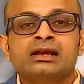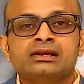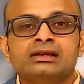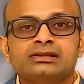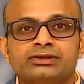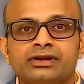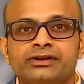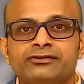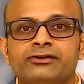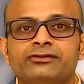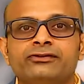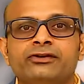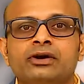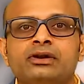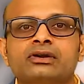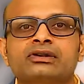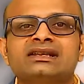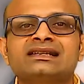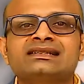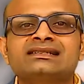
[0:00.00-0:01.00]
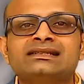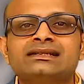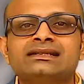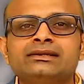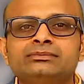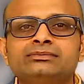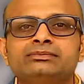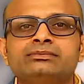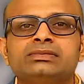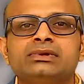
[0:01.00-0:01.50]
So if you follow these
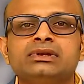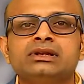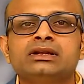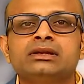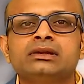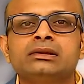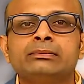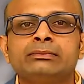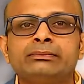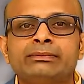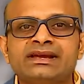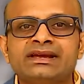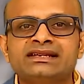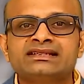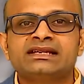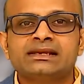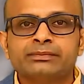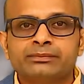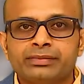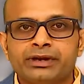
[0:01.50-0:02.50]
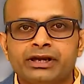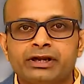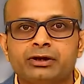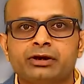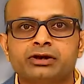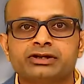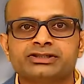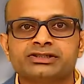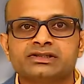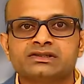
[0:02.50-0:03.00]
simple basic
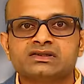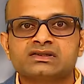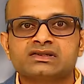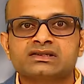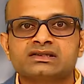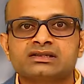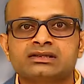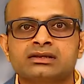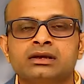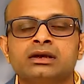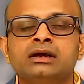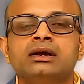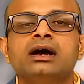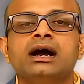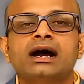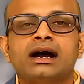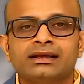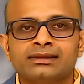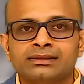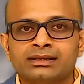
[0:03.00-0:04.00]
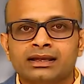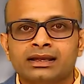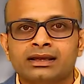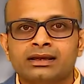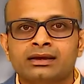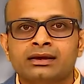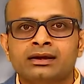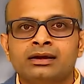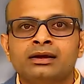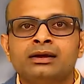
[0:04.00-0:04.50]
precautions, I think
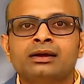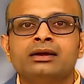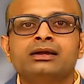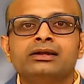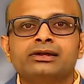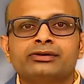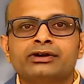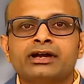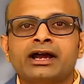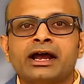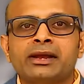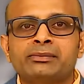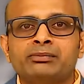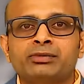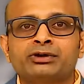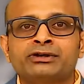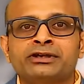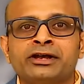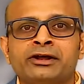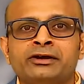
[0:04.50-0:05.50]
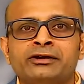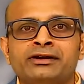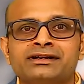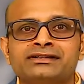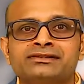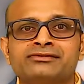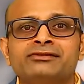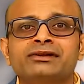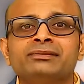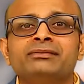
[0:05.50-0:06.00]
your
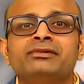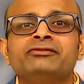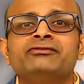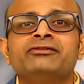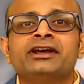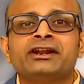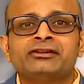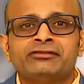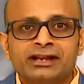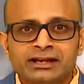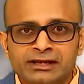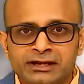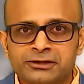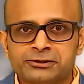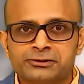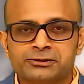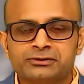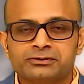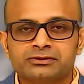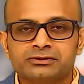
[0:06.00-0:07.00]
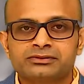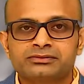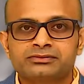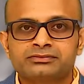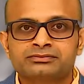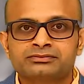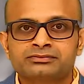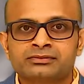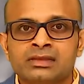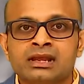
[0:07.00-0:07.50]
hypothyroidism will be very well controlled.
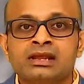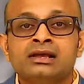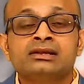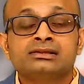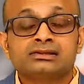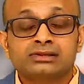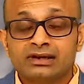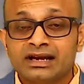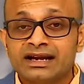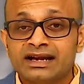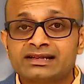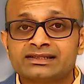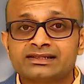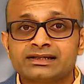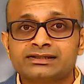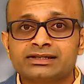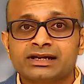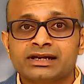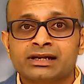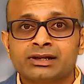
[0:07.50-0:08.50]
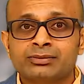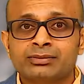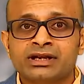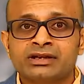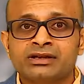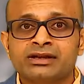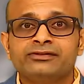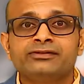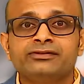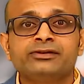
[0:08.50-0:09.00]
So ladies and
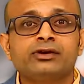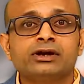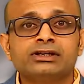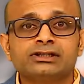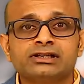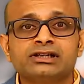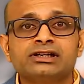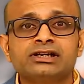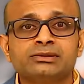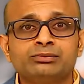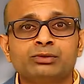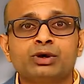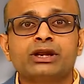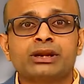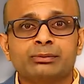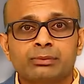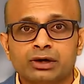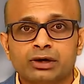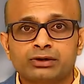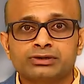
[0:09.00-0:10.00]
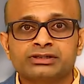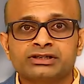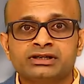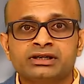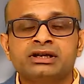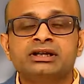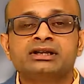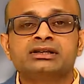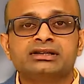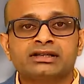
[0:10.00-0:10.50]
gentlemen, if you want to learn more about
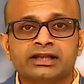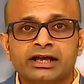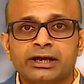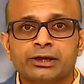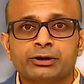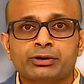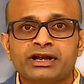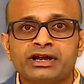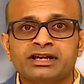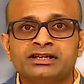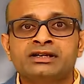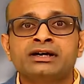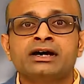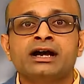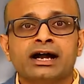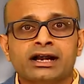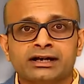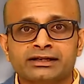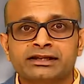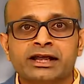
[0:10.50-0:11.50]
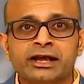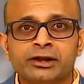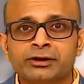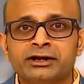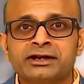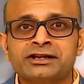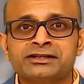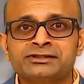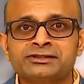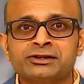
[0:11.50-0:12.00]
thyroid and
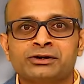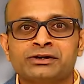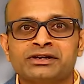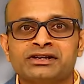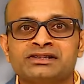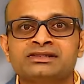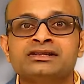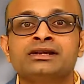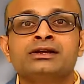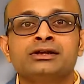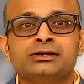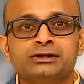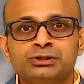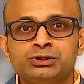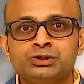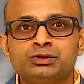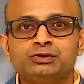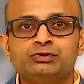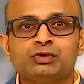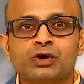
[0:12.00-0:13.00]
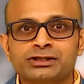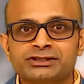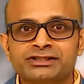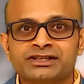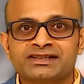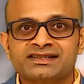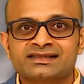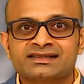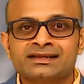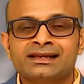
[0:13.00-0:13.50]
thyroid disorders, do watch
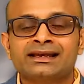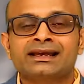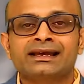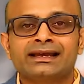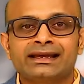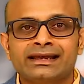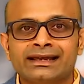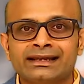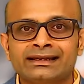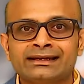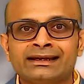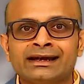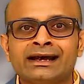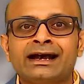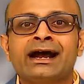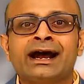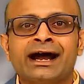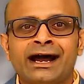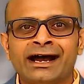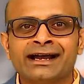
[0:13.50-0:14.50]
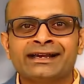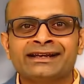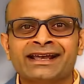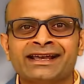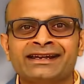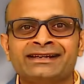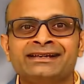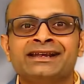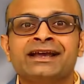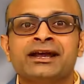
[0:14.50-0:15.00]
us in
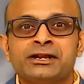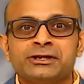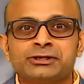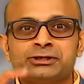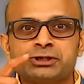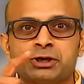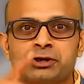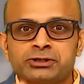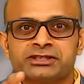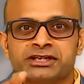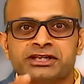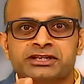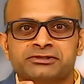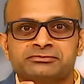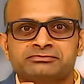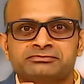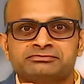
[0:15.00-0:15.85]
Hi9.in.